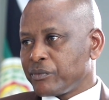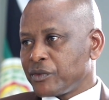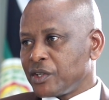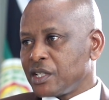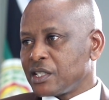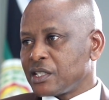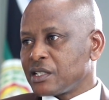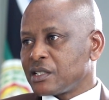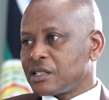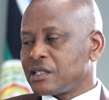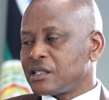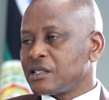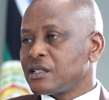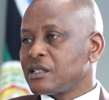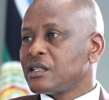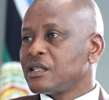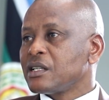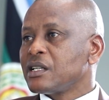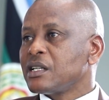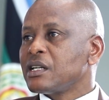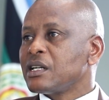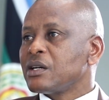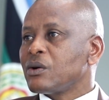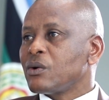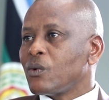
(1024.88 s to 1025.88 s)
is
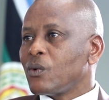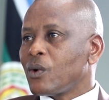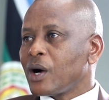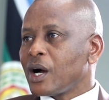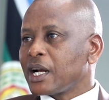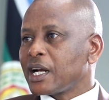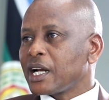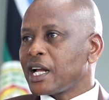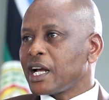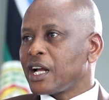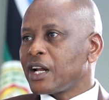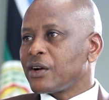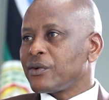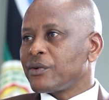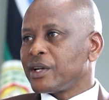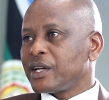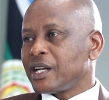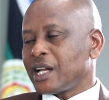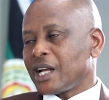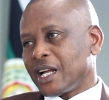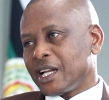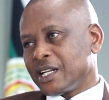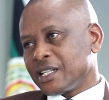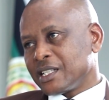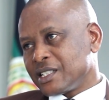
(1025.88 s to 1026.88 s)

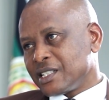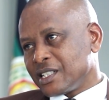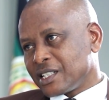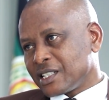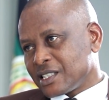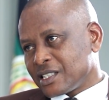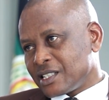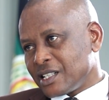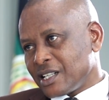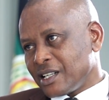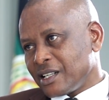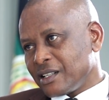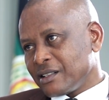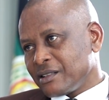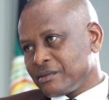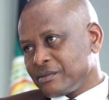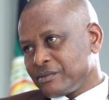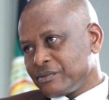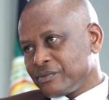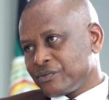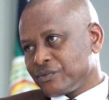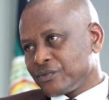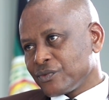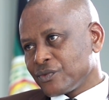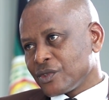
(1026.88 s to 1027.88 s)
160.
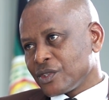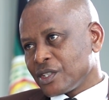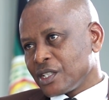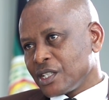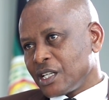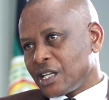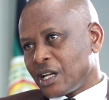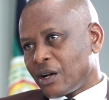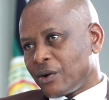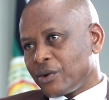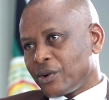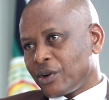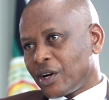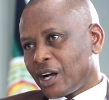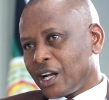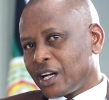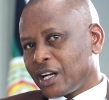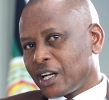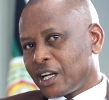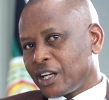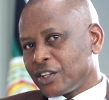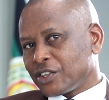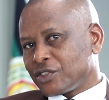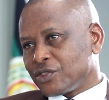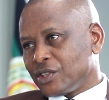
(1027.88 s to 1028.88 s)
Now, you can
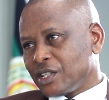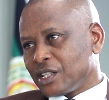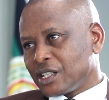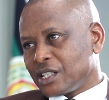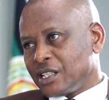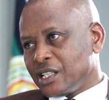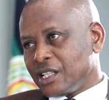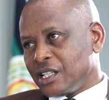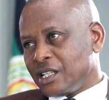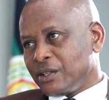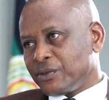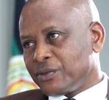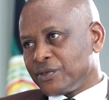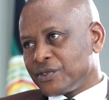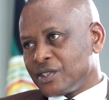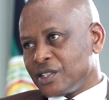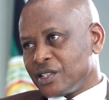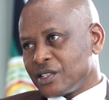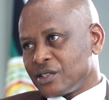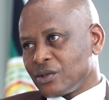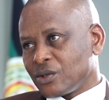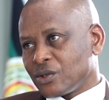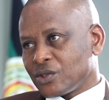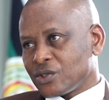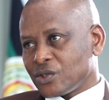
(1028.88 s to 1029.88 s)
calculate the
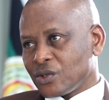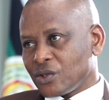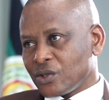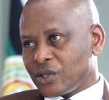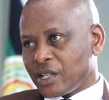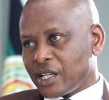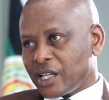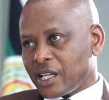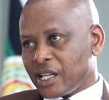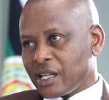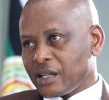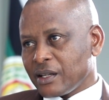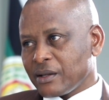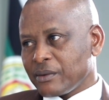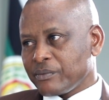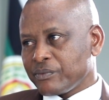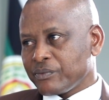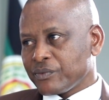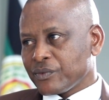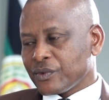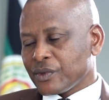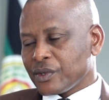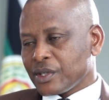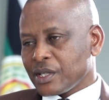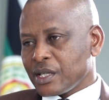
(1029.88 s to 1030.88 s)
deficit also there.
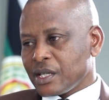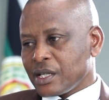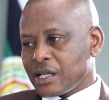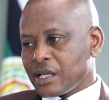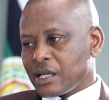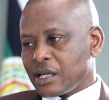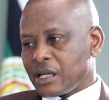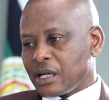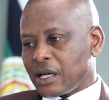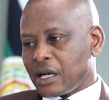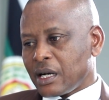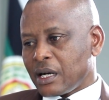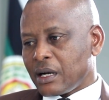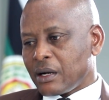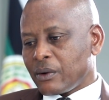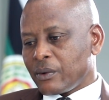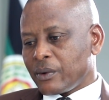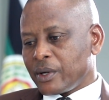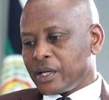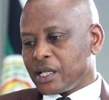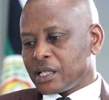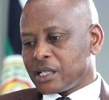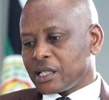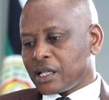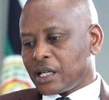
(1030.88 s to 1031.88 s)

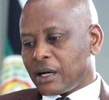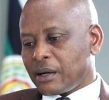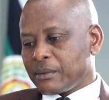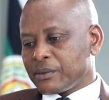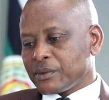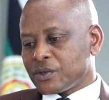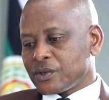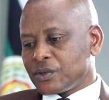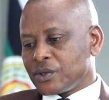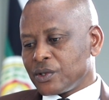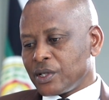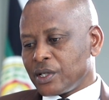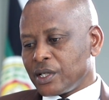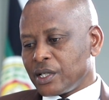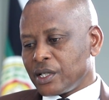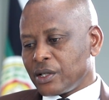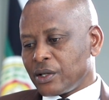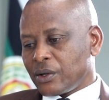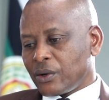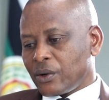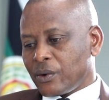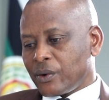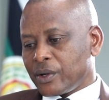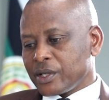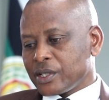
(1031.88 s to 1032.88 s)
When it comes to
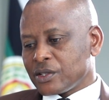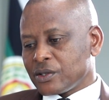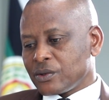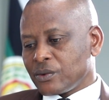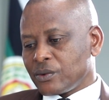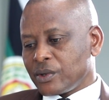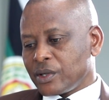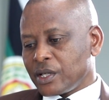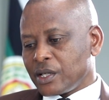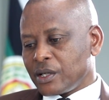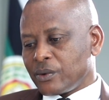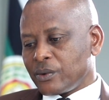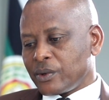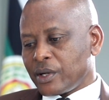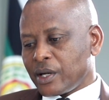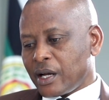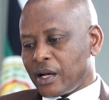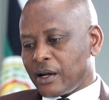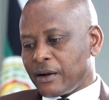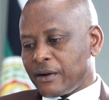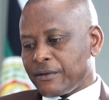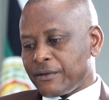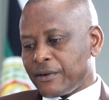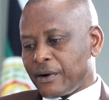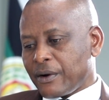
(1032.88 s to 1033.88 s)
the lowest grade, we
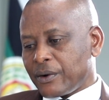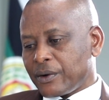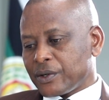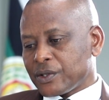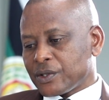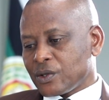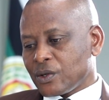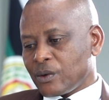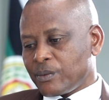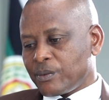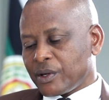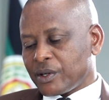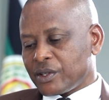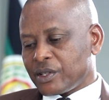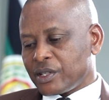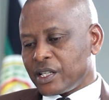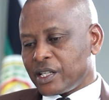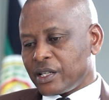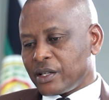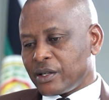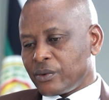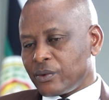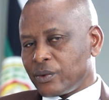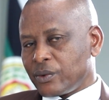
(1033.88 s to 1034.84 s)
have our stop at the